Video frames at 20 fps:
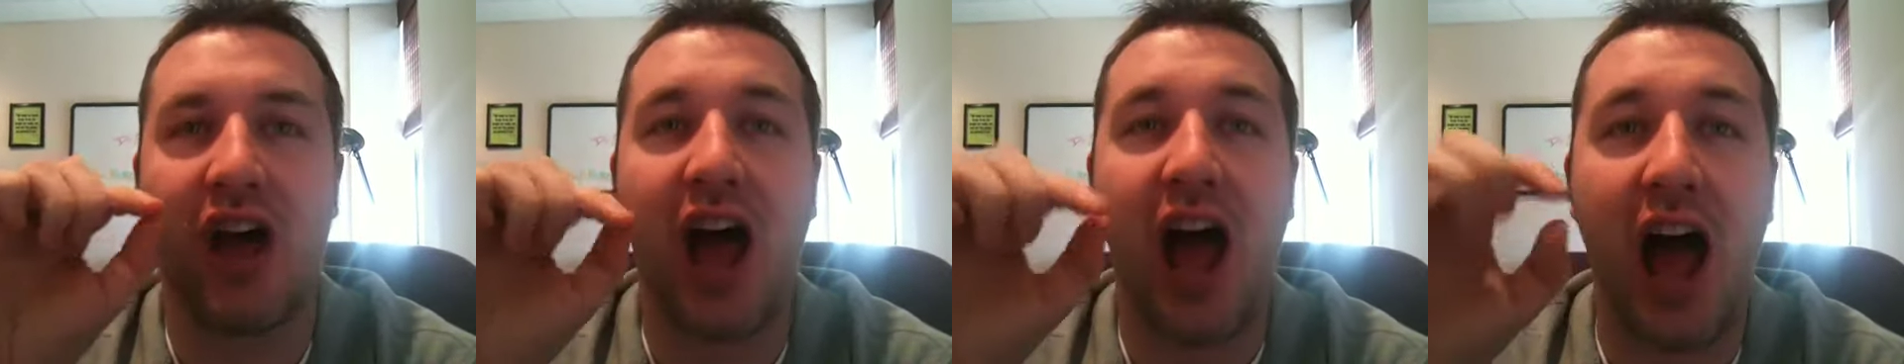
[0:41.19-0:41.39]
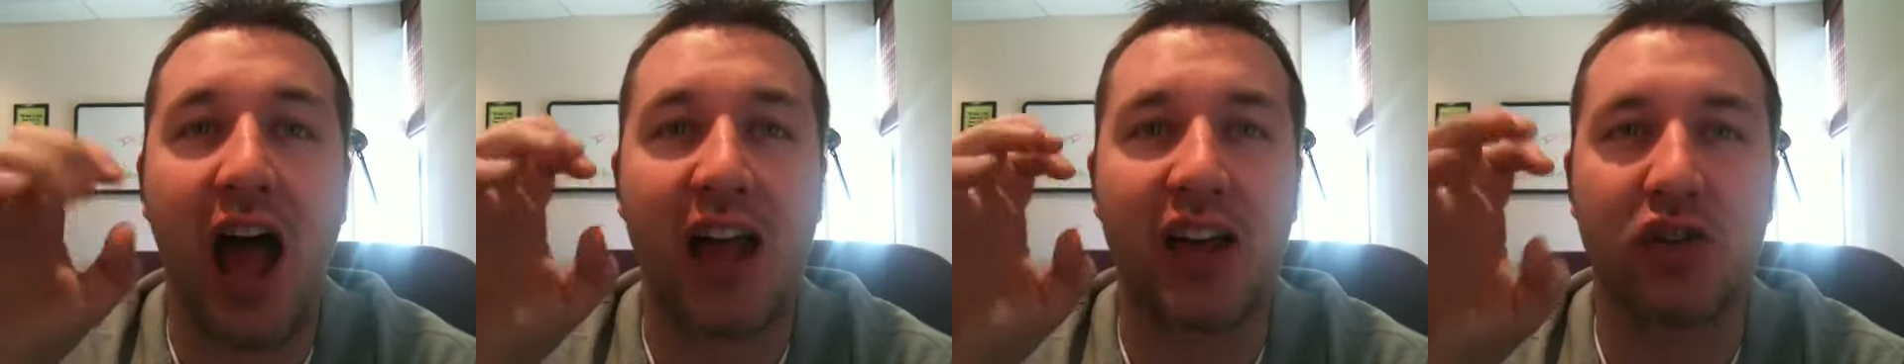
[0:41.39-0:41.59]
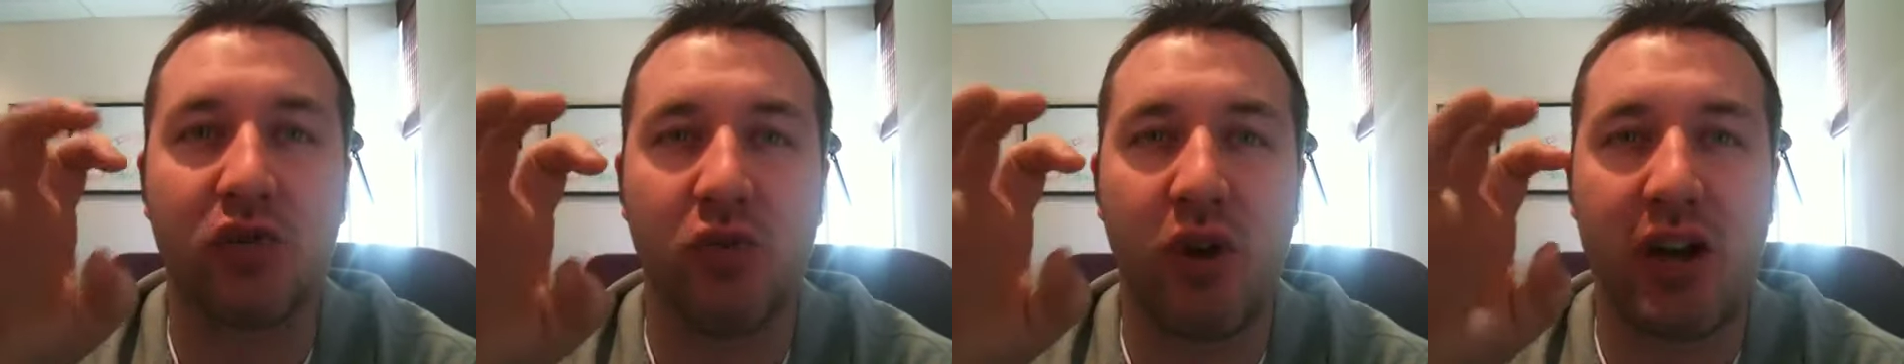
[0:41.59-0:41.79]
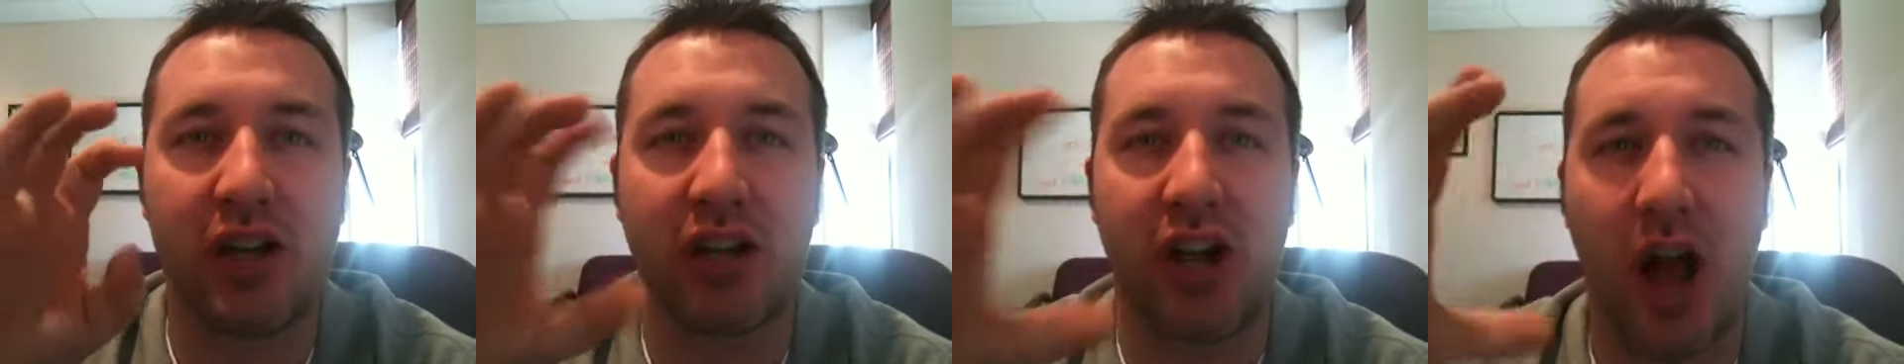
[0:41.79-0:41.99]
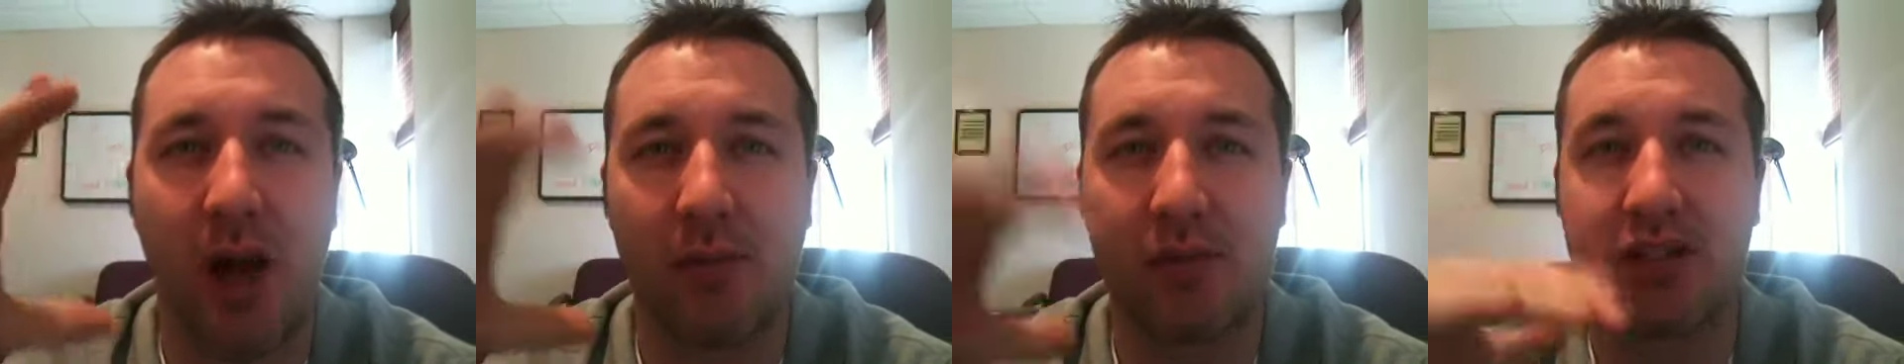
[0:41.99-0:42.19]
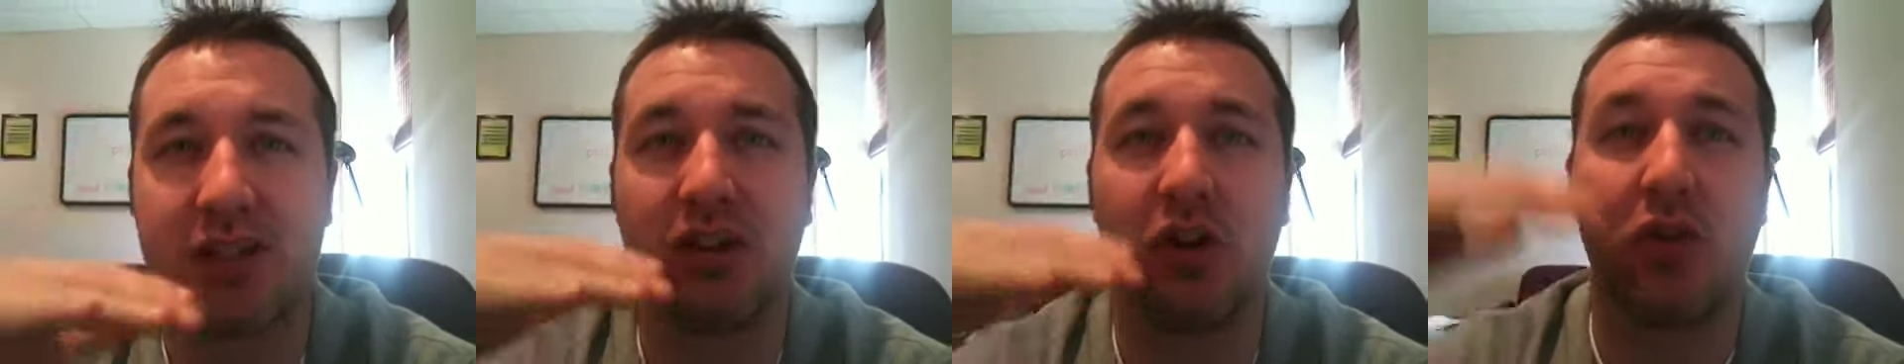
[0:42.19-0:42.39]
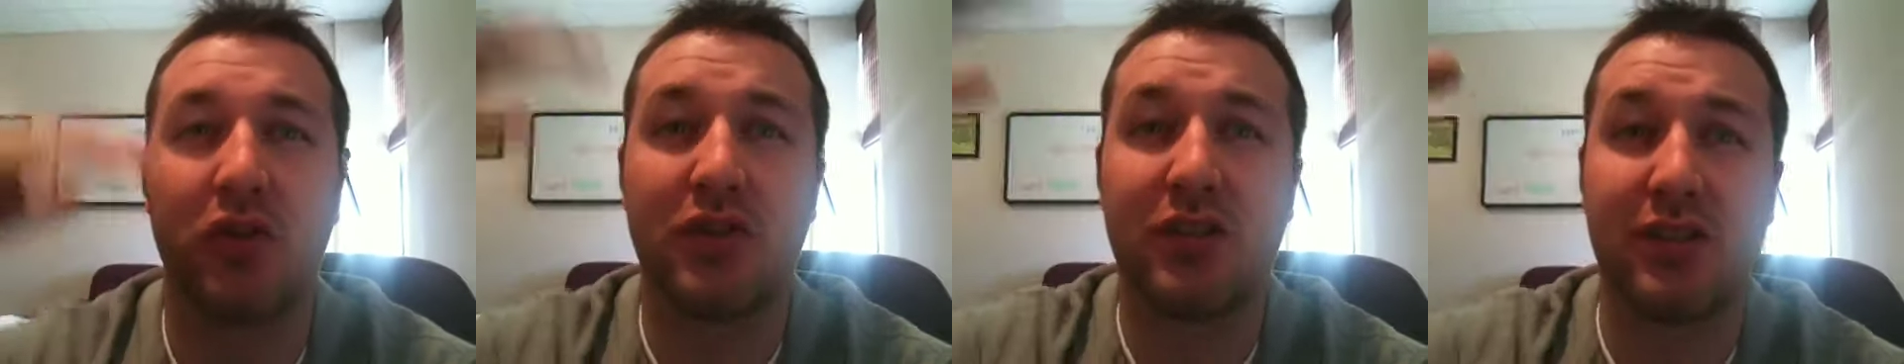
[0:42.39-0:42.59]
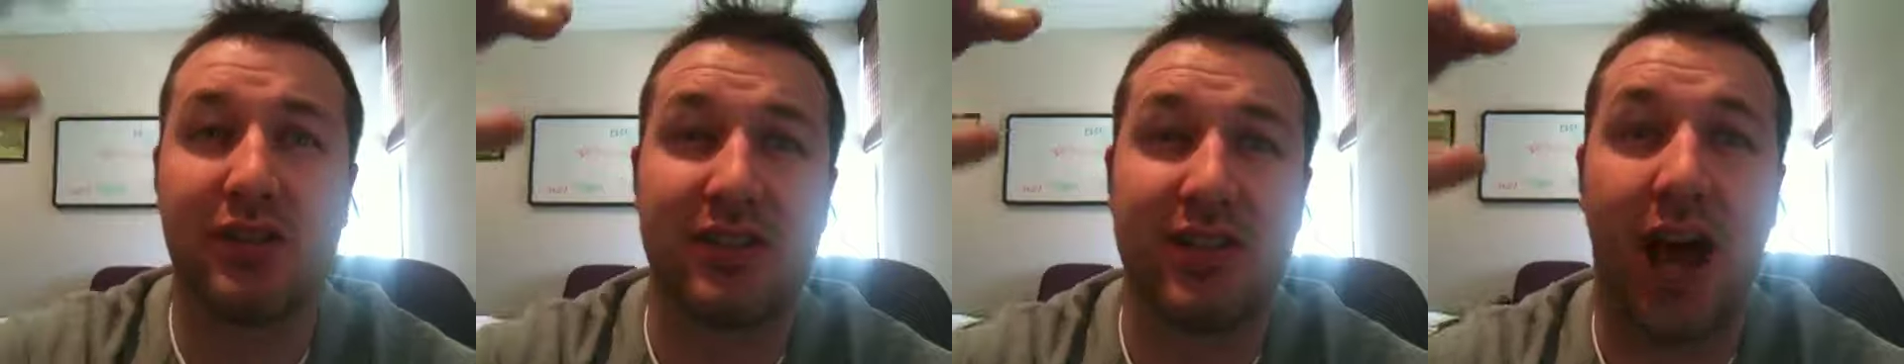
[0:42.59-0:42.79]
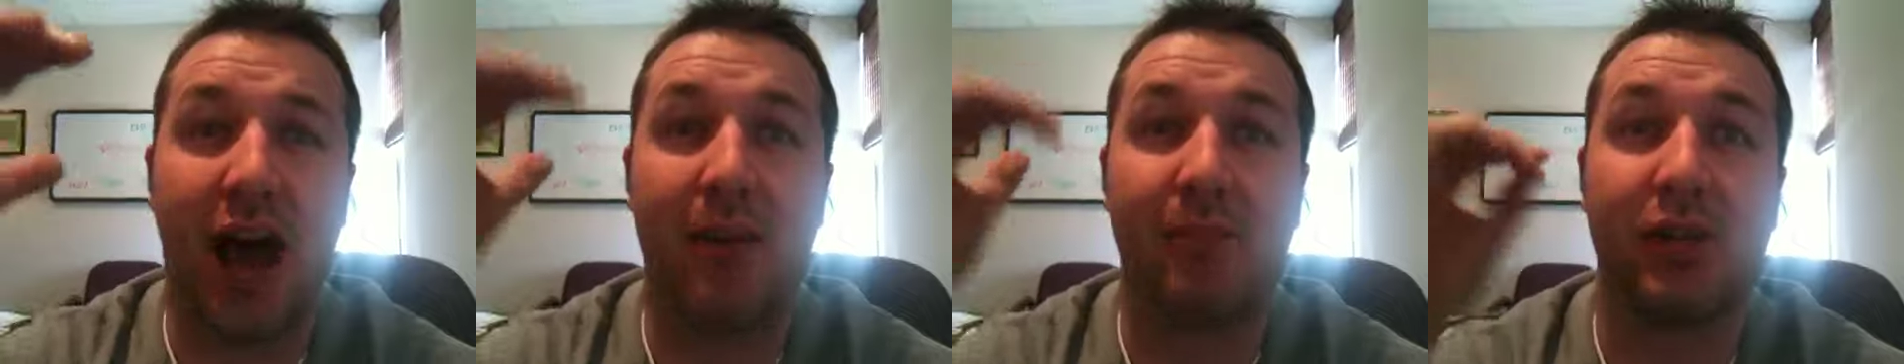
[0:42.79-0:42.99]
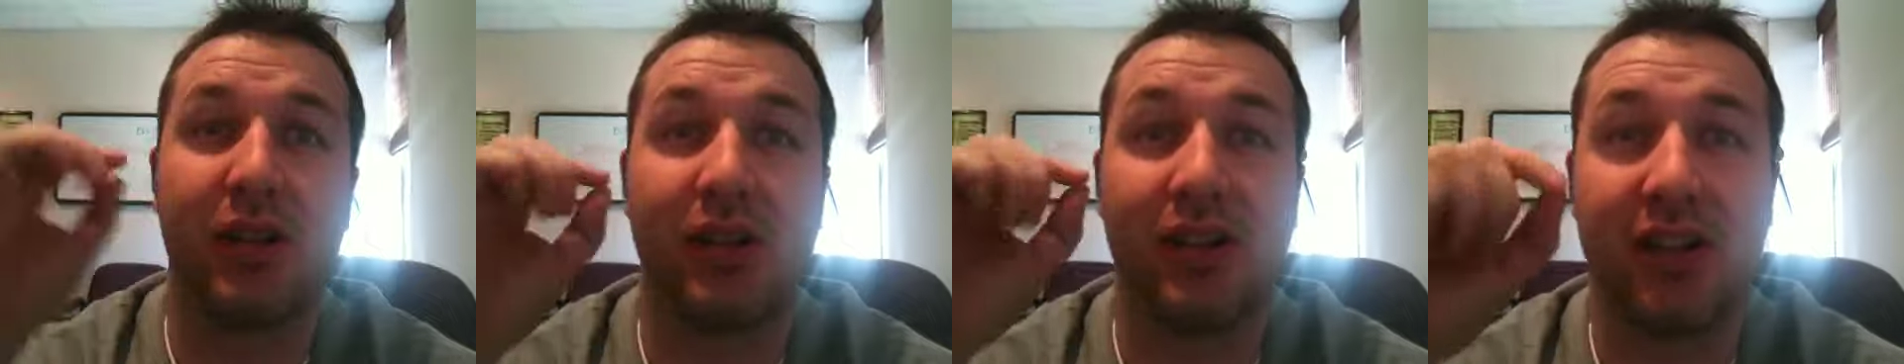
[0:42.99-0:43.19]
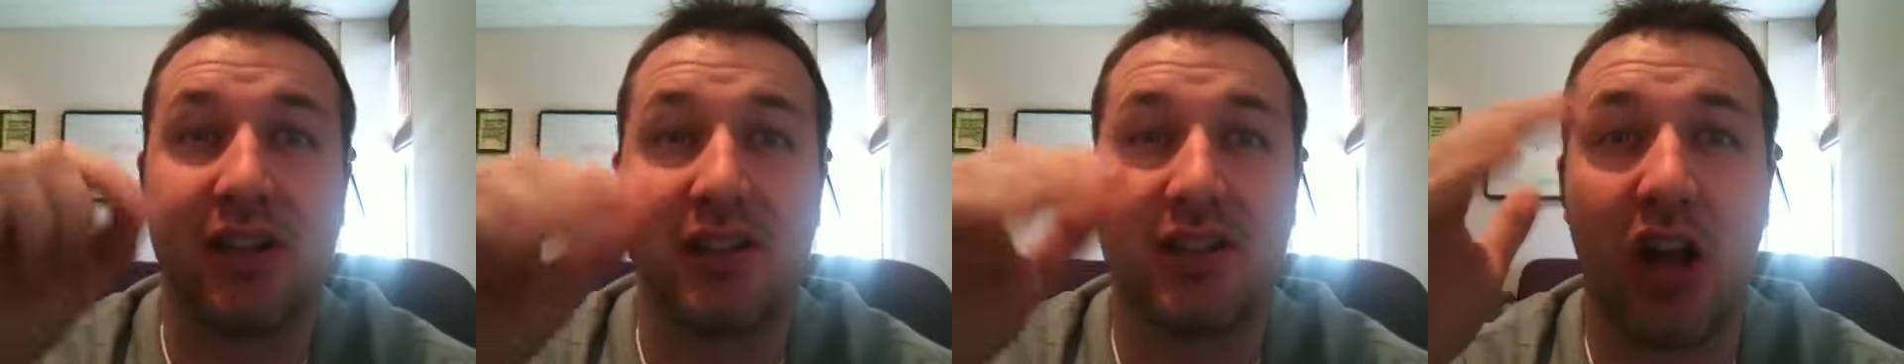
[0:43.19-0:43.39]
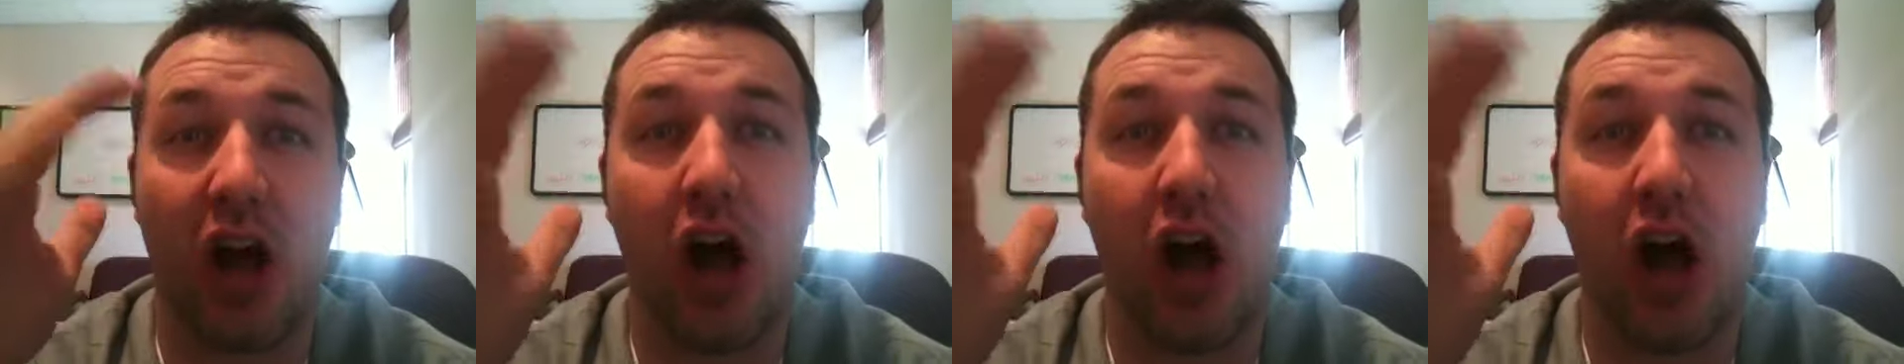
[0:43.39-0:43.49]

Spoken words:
highest rated comments and goes to the top of the list